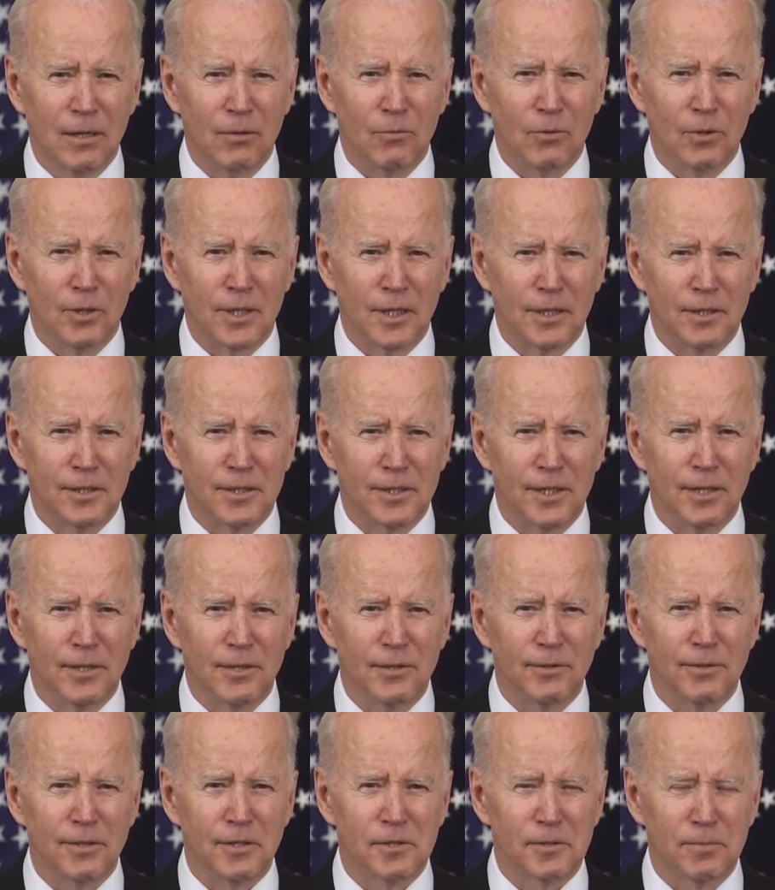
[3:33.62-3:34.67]
will
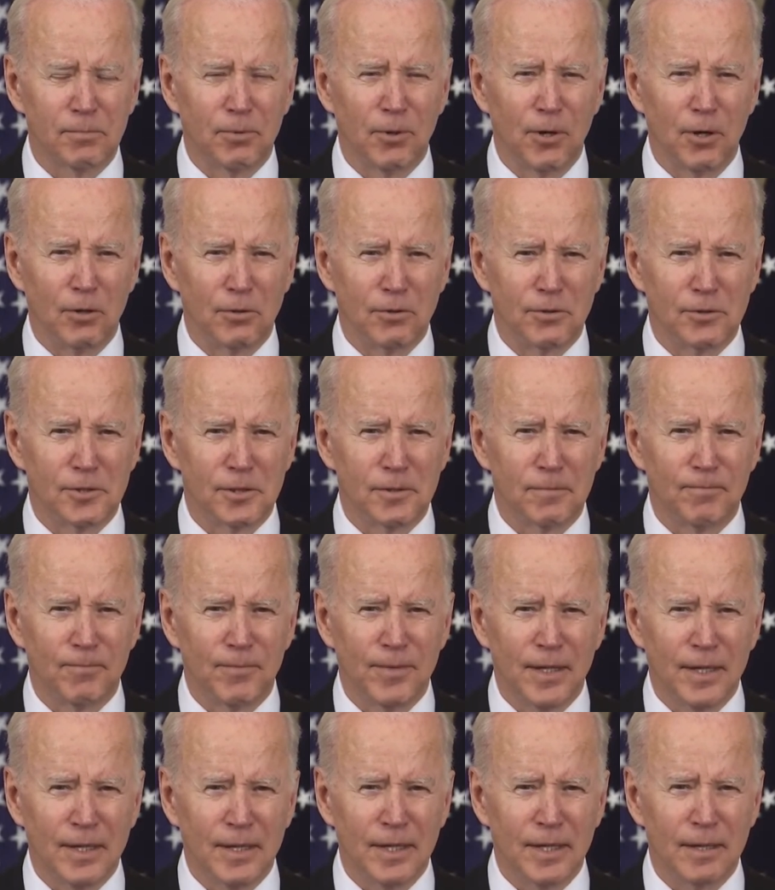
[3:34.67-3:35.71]
continue this approach.
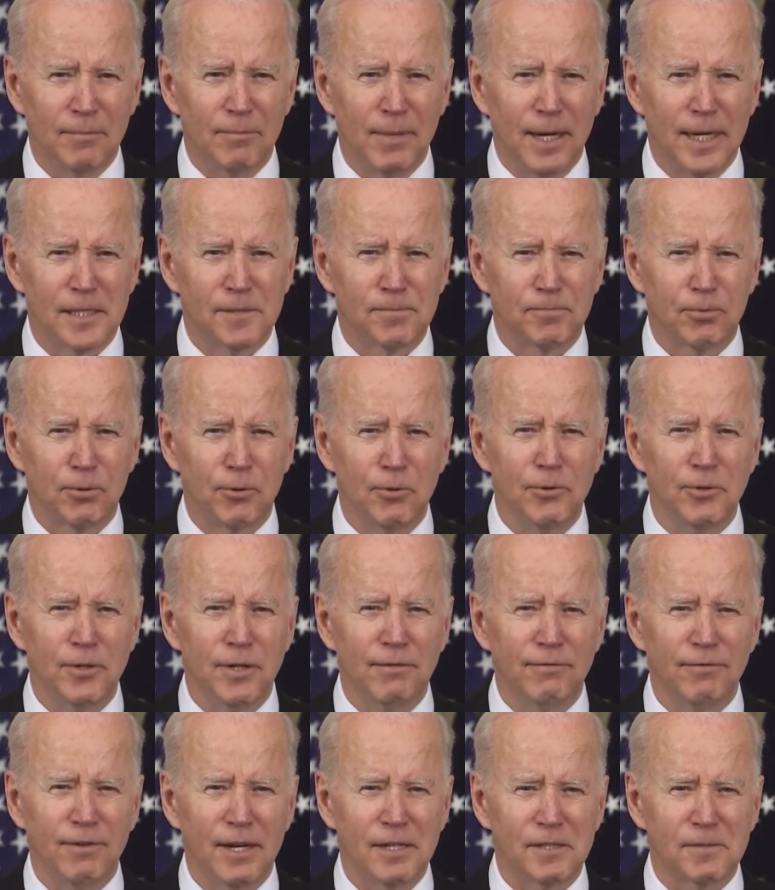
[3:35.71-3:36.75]
It makes prudent
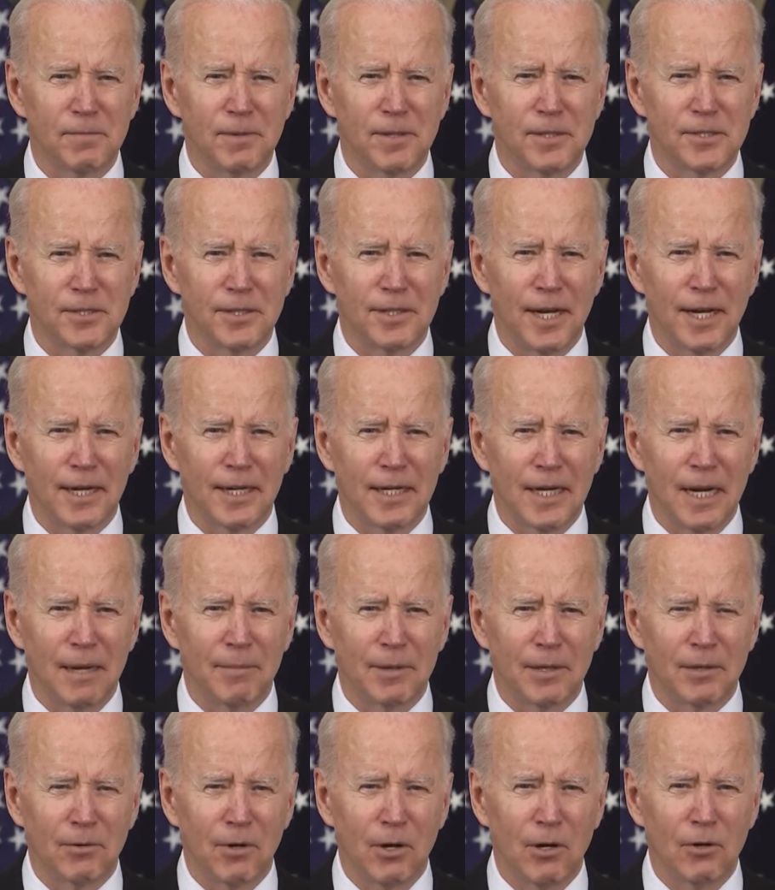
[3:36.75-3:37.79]
investments in
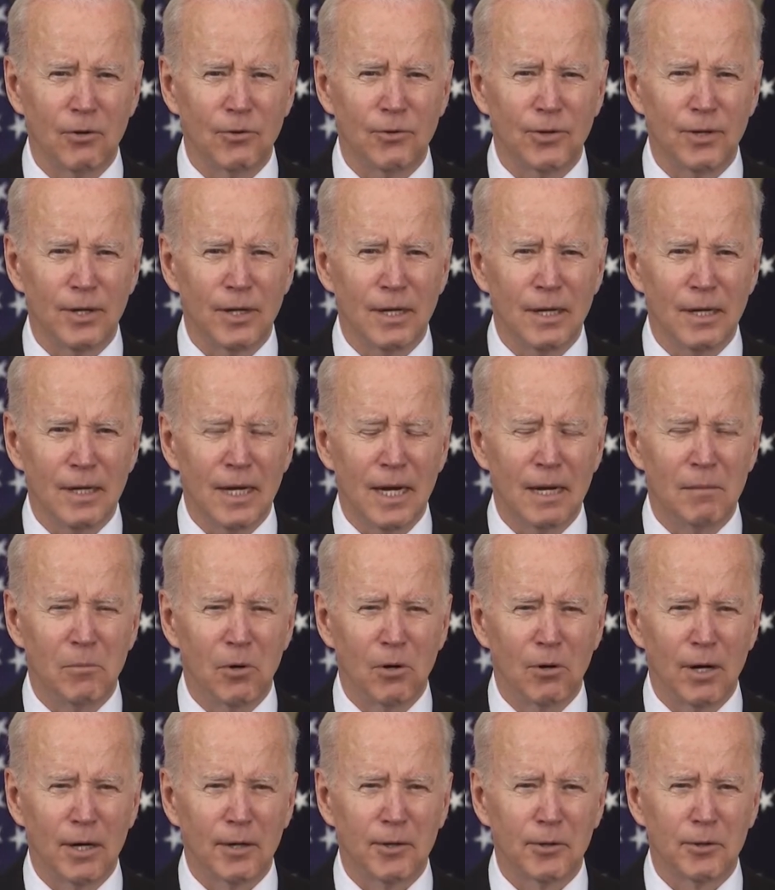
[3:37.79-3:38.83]
economic growth, a
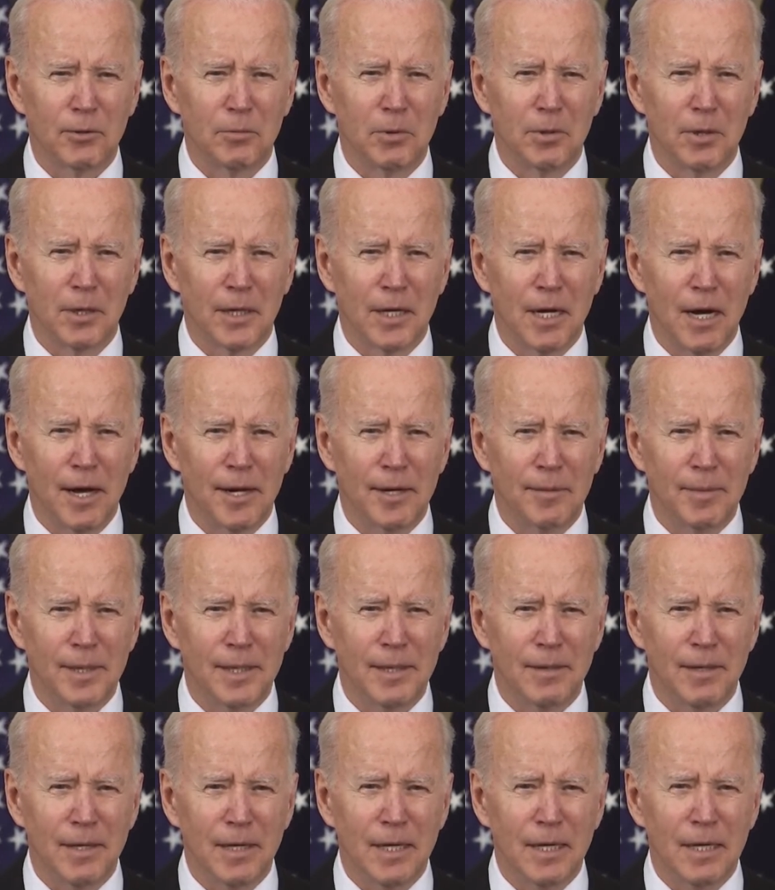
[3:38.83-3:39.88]
more equitable economy,
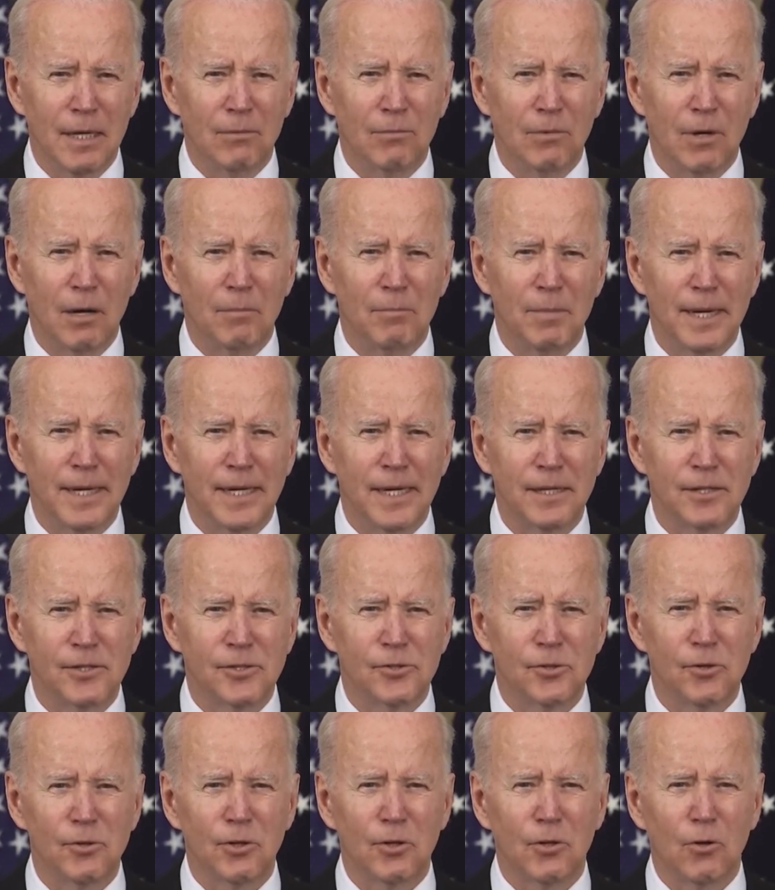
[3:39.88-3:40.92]
while making
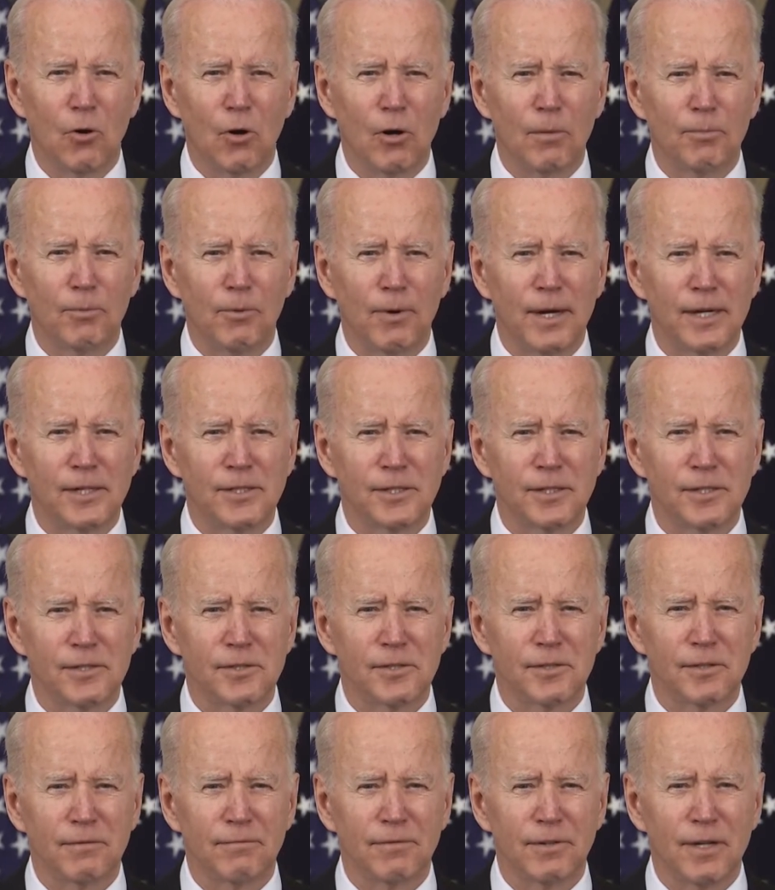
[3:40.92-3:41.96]
sure corporations
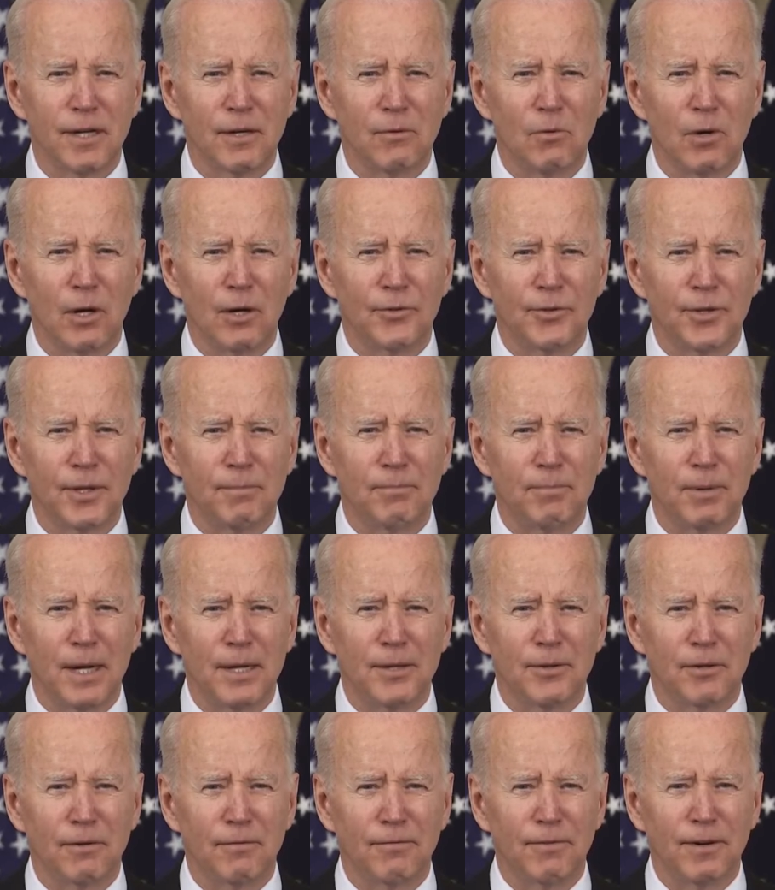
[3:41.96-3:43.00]
and the very wealthy pay
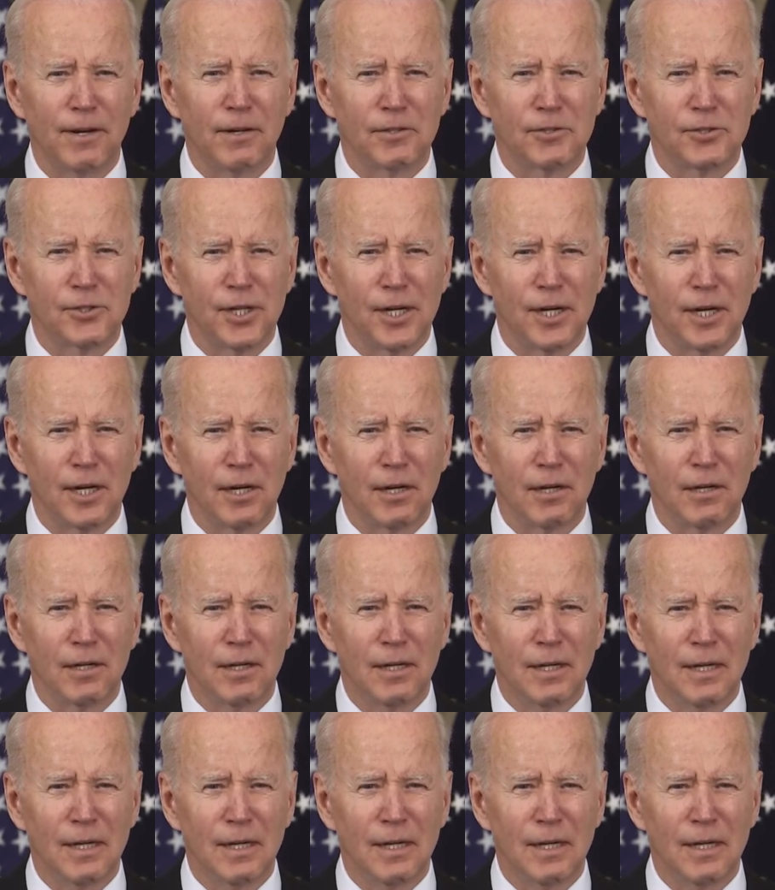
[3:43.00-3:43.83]
their fair share.